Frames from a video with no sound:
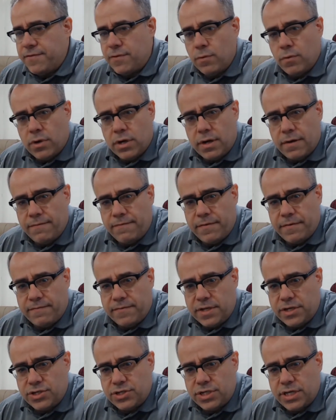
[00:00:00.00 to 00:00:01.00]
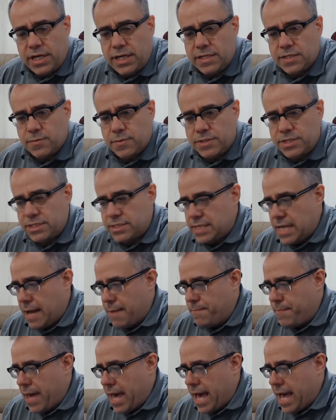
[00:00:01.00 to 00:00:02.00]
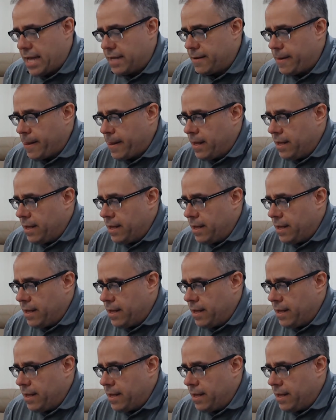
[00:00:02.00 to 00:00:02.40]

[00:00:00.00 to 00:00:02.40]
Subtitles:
250 sheets, which is not bad.